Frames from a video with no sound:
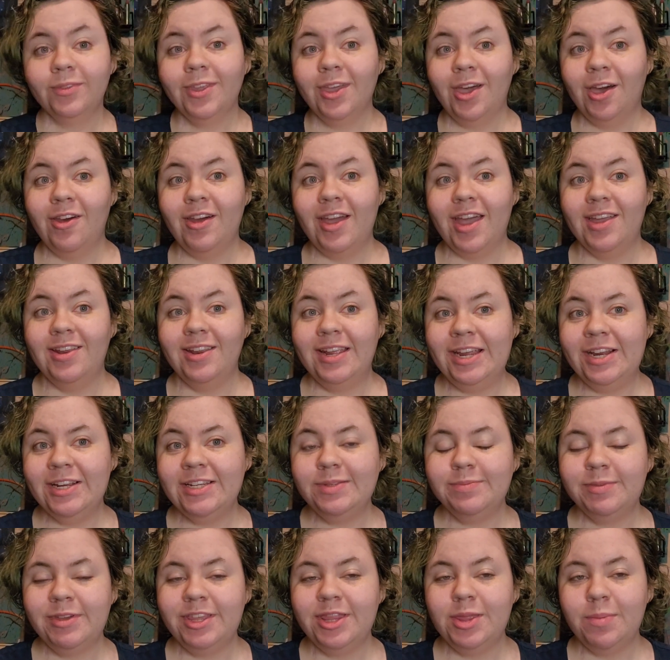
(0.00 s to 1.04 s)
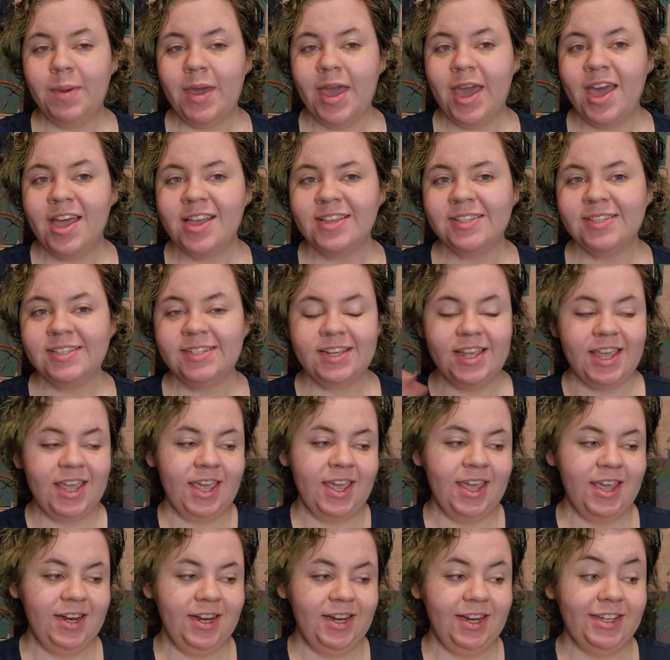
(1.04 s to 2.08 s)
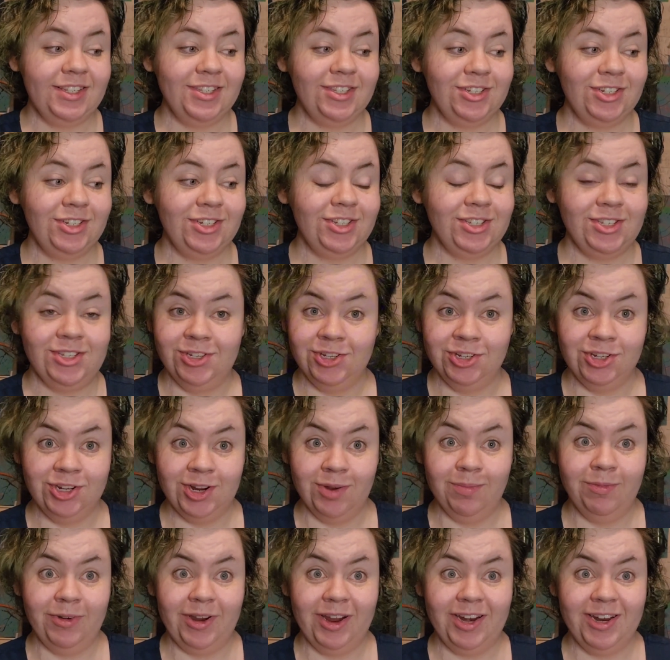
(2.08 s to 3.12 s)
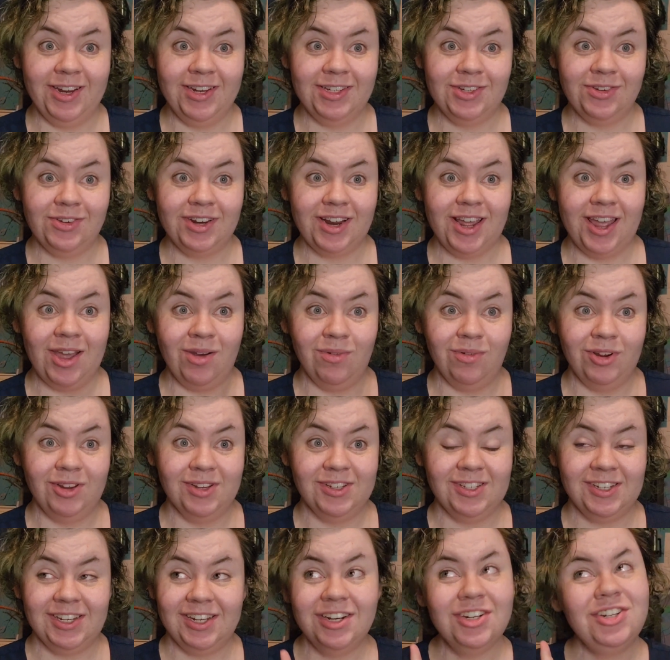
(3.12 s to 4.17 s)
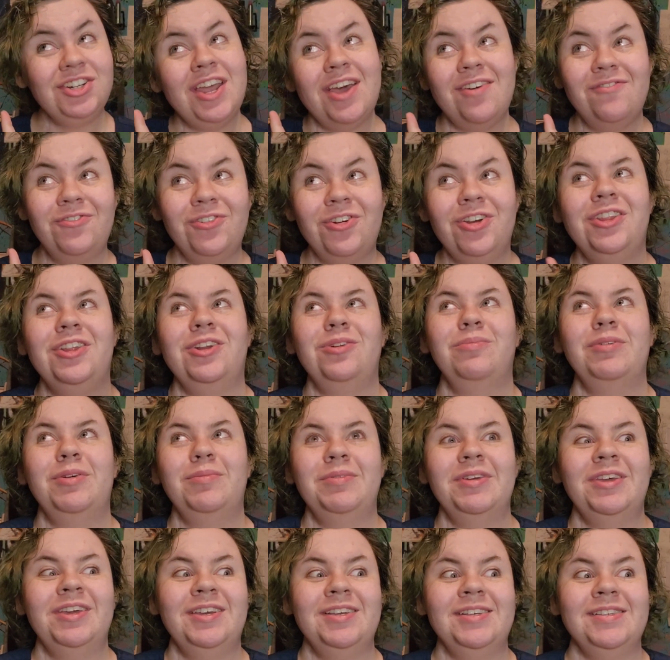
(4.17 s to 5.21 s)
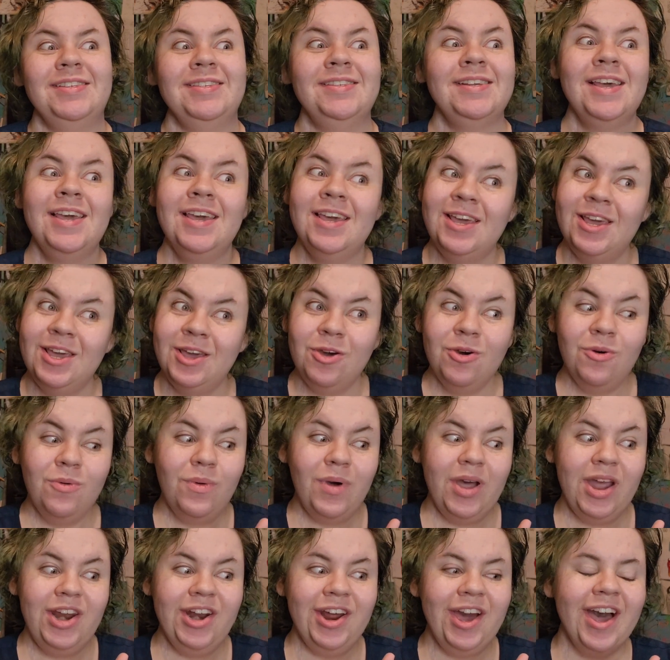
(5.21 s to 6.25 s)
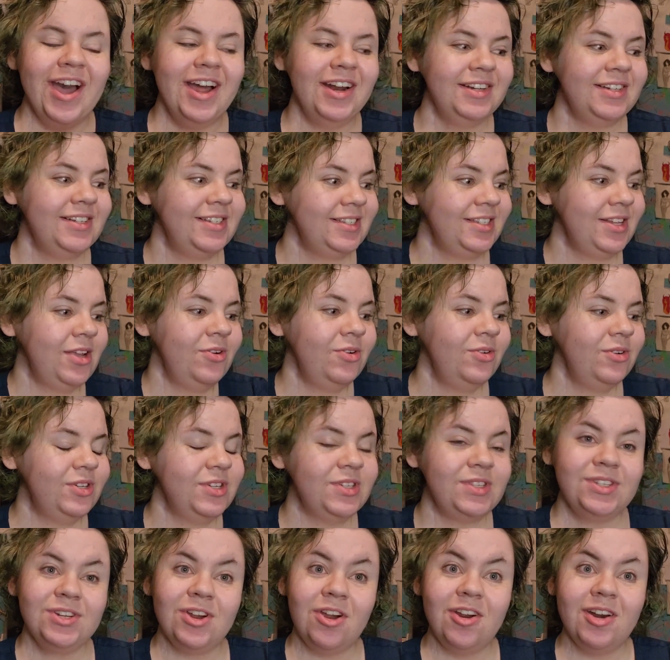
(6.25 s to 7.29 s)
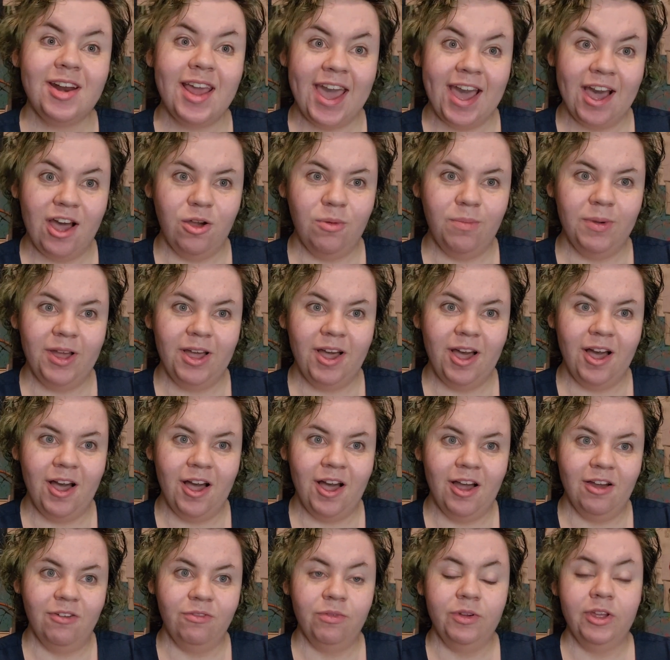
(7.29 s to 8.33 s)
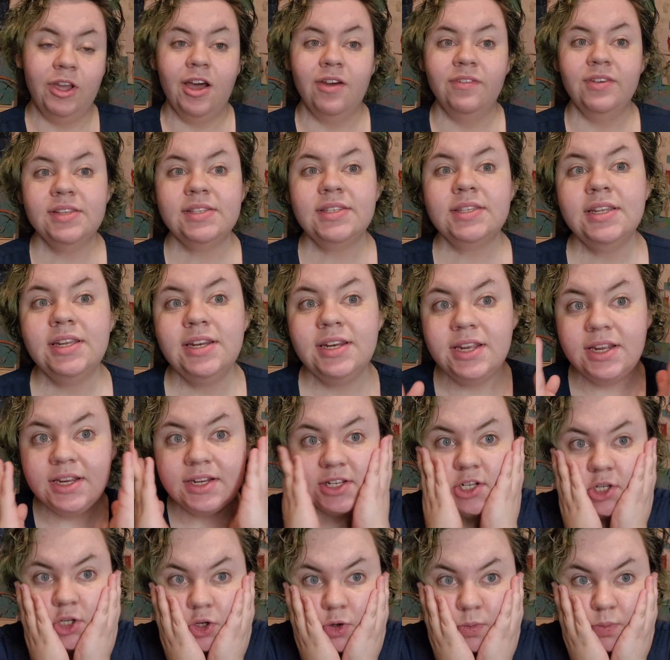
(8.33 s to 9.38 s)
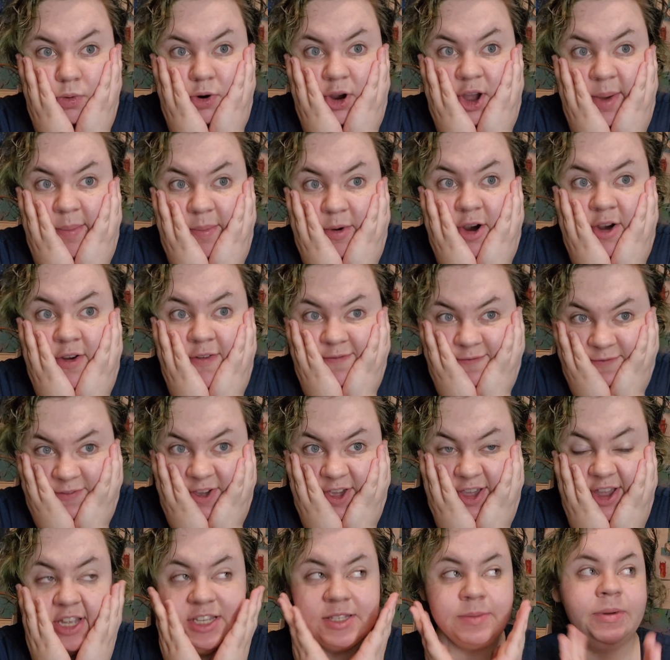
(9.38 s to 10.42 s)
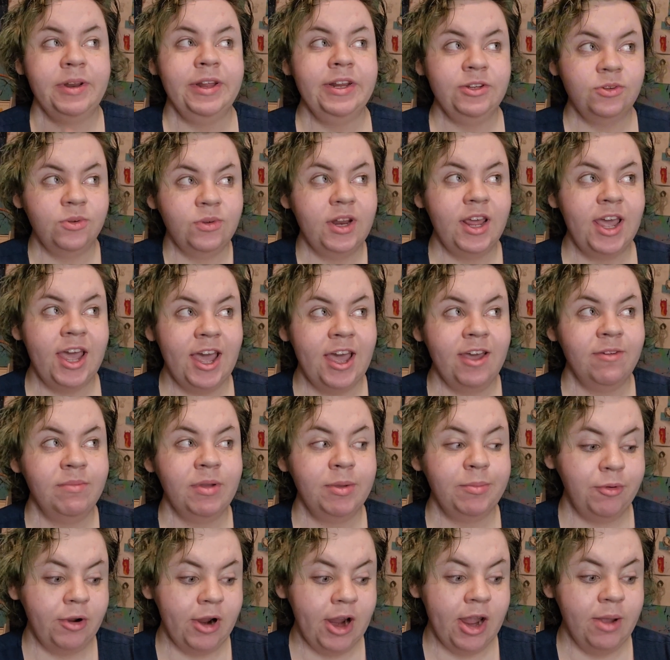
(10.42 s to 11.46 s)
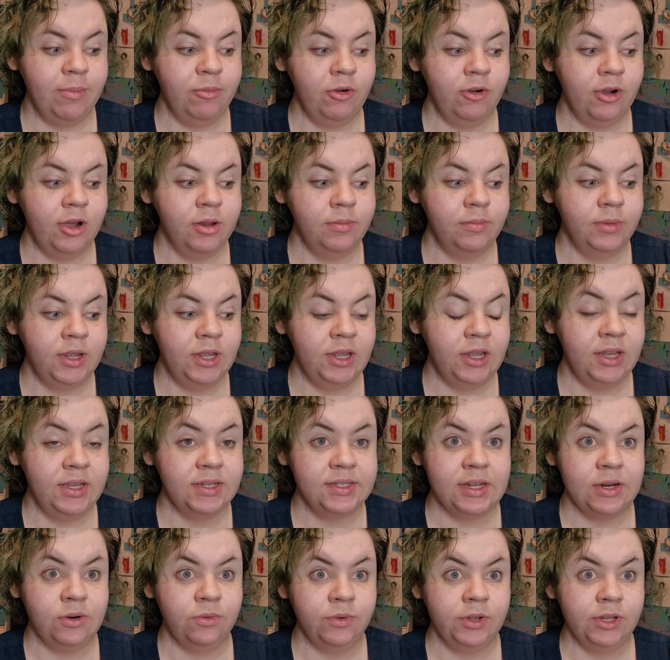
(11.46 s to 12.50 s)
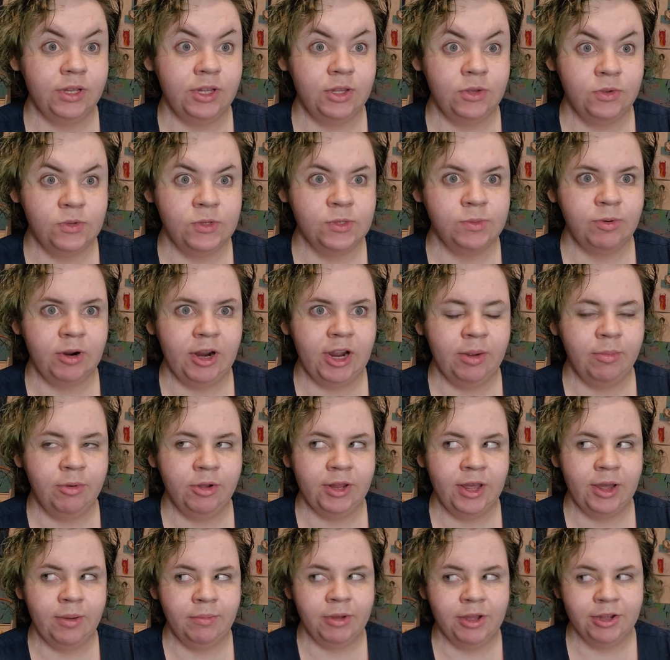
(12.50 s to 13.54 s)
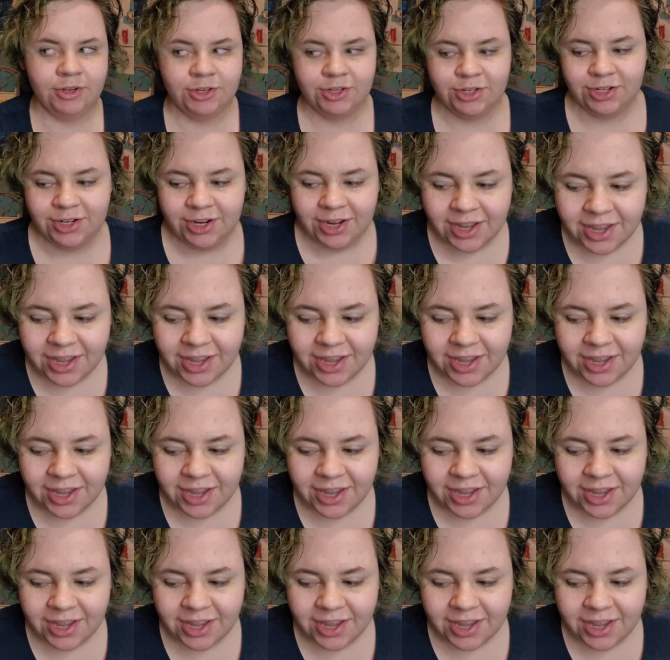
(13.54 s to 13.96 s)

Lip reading: Alright, here's me in the past, and let's just jump right into it, and we're also going to chat for a little bit, because why not? So to start Aoba off, we obviously need to prep our face, but I don't have my primer on me, because I don't really use primer that much.